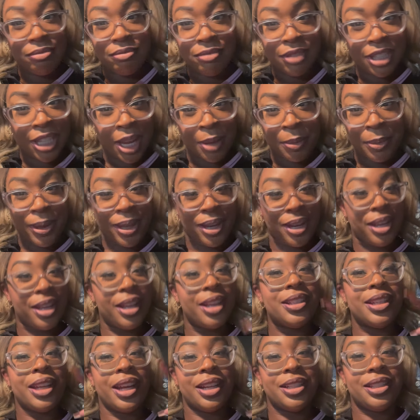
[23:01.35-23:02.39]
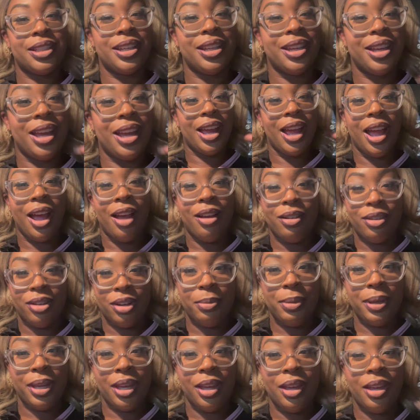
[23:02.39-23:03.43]
not mad at because like I said, I'll go to
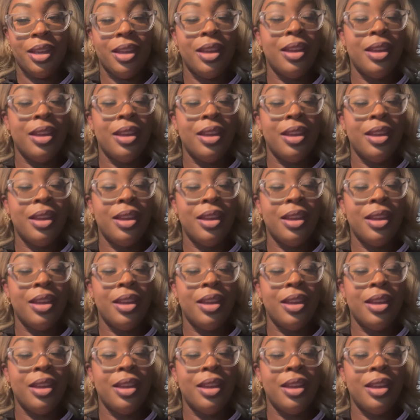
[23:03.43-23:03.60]
bed.